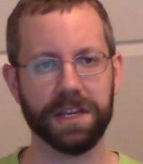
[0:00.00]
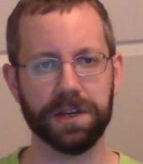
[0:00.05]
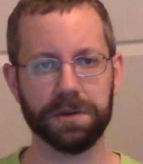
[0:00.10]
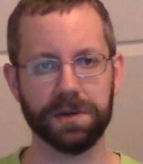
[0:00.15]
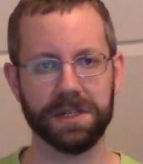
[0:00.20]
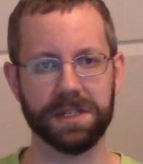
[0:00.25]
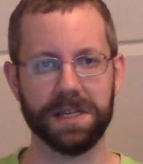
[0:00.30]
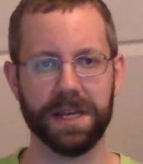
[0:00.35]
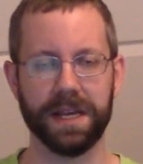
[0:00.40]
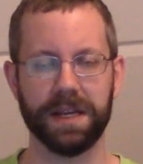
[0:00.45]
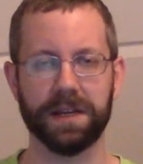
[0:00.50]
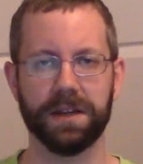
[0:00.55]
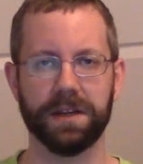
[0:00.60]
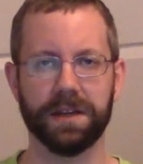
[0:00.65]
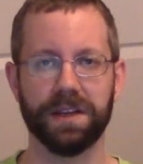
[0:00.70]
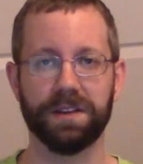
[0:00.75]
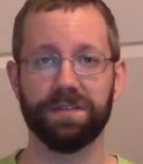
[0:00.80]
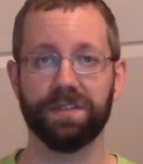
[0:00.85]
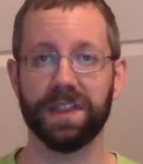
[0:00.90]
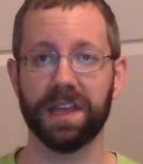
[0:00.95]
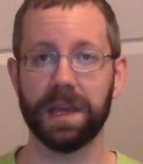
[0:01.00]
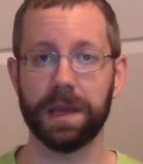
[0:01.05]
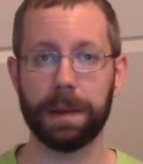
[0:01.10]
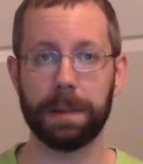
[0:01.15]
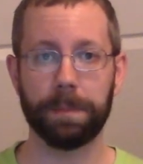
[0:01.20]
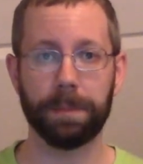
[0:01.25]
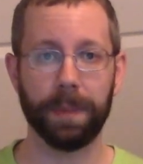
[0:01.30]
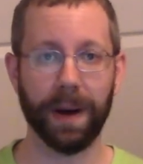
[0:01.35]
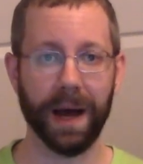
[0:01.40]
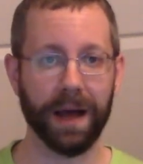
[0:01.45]
irritated, if they
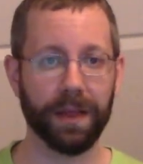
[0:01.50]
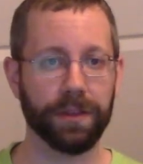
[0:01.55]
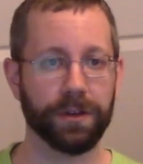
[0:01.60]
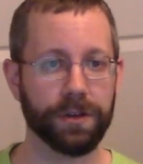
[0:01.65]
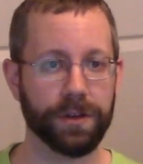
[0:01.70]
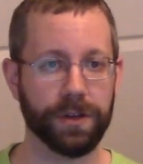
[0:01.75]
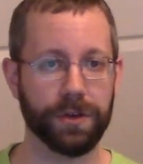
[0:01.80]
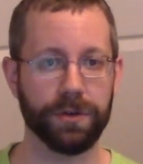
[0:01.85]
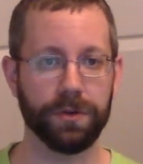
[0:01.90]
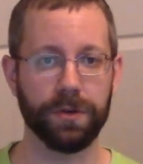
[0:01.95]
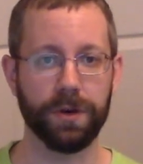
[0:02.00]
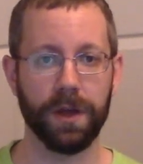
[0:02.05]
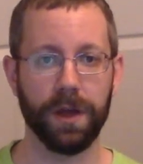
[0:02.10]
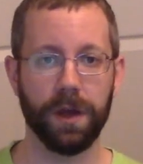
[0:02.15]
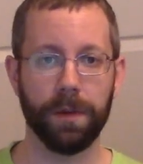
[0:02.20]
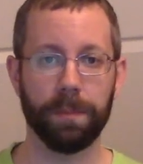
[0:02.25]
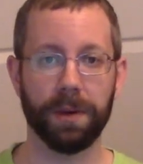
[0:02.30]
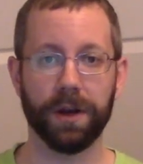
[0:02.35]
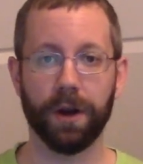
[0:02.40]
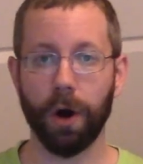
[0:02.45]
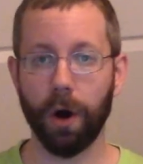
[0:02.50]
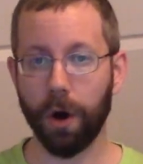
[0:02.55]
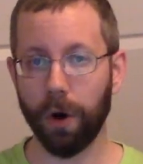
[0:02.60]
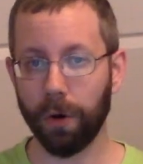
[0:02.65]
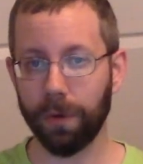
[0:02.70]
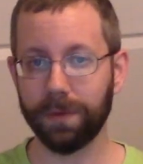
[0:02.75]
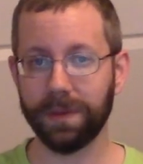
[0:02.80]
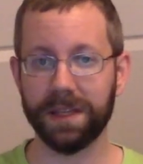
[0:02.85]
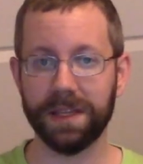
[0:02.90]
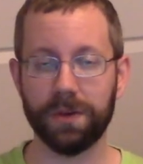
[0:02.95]
bother you, but
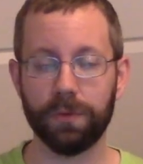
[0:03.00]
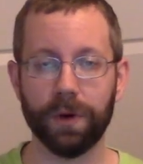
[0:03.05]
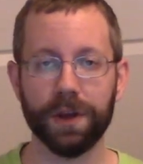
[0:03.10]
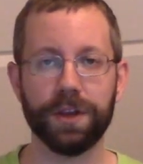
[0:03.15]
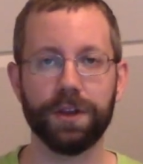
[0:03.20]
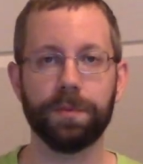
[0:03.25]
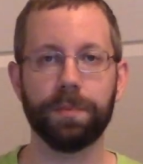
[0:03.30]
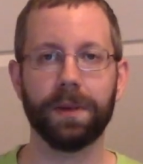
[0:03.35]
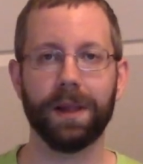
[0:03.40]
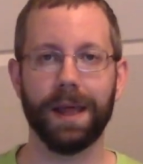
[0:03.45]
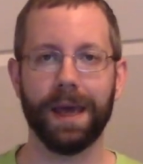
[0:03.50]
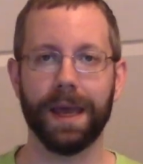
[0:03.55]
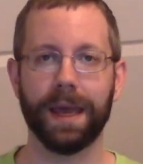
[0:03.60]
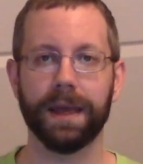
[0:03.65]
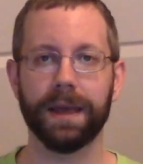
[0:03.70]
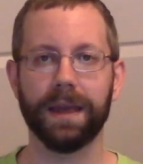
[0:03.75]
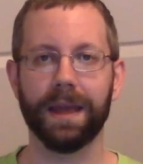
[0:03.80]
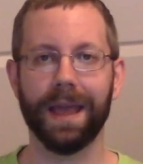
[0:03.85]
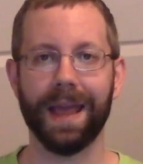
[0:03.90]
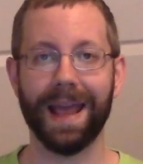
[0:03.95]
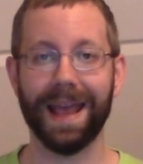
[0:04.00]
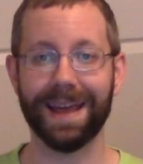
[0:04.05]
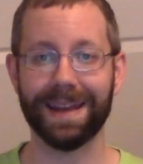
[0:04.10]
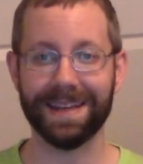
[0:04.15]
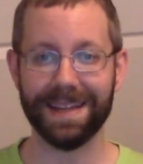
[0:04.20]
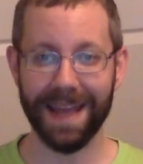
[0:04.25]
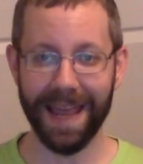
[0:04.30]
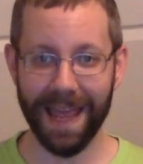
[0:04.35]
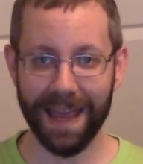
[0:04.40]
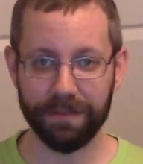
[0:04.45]
only when you play,
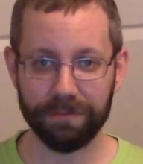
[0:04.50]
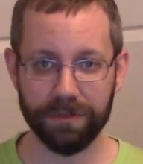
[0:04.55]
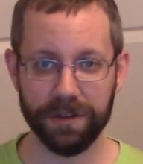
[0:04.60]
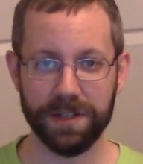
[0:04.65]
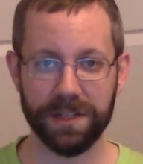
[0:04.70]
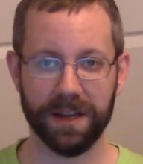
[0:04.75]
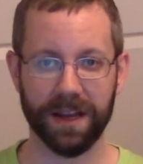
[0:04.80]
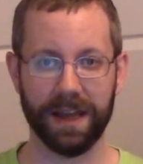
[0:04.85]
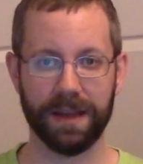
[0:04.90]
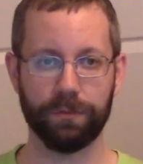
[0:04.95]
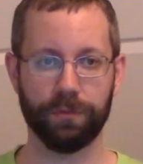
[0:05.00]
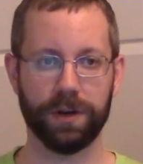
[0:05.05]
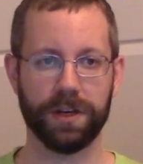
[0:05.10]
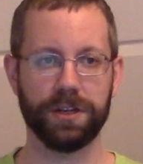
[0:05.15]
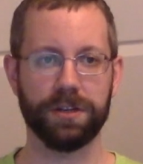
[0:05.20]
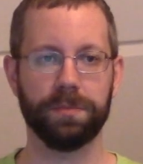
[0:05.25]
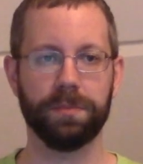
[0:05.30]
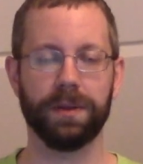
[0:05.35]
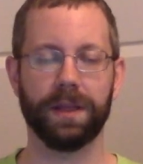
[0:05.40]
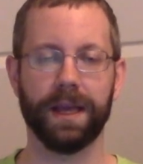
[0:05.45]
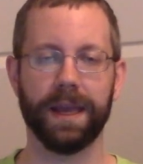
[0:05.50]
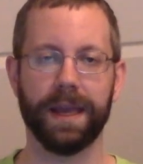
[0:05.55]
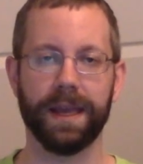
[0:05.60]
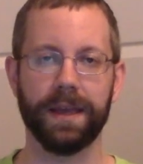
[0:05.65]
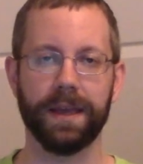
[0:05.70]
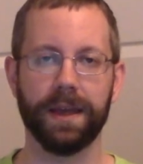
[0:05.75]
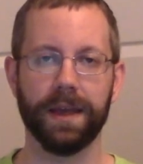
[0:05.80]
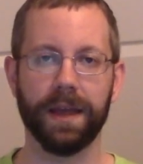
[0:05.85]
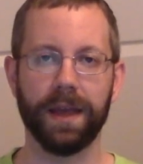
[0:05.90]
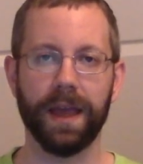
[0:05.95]
and every time when you play,
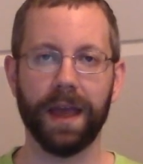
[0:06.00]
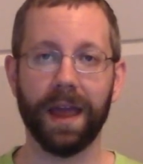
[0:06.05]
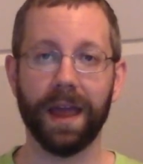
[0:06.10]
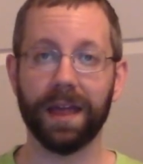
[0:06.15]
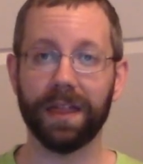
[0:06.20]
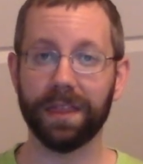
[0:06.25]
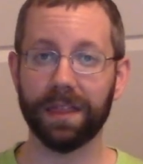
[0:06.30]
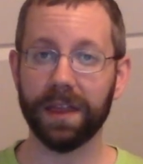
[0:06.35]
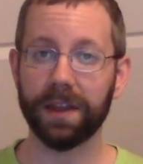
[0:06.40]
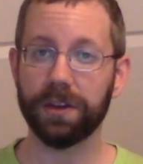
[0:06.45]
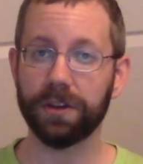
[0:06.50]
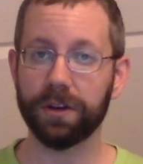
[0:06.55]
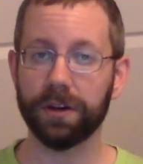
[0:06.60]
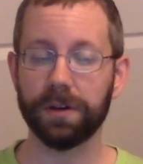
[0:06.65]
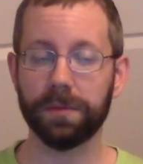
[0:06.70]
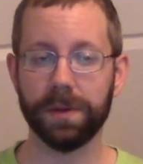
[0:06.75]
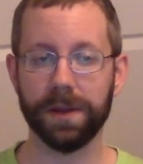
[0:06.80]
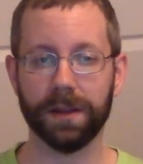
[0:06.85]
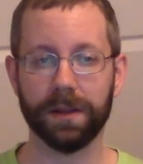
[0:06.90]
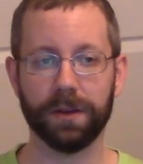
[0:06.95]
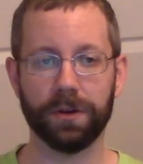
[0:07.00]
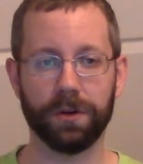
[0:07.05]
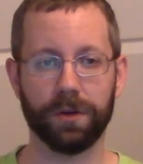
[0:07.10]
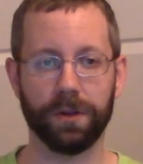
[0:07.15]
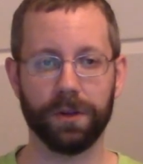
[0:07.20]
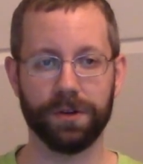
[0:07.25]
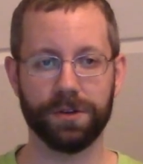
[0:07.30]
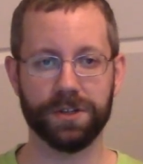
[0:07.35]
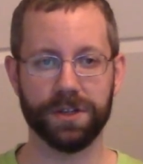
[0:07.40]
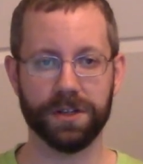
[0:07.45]
then you could be a little
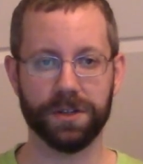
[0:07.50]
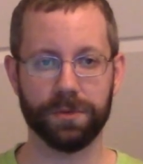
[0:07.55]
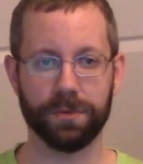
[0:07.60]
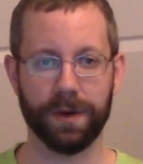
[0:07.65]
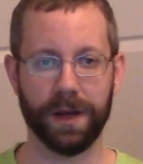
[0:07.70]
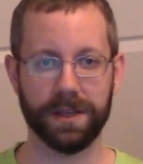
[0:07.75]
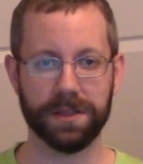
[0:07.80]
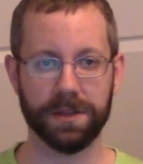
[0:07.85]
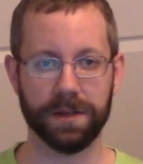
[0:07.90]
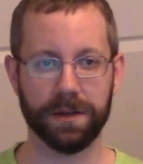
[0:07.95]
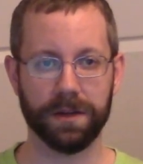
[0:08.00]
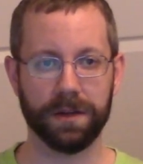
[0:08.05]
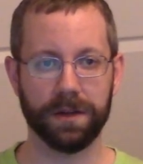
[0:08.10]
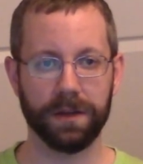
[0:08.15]
allergic to rosin.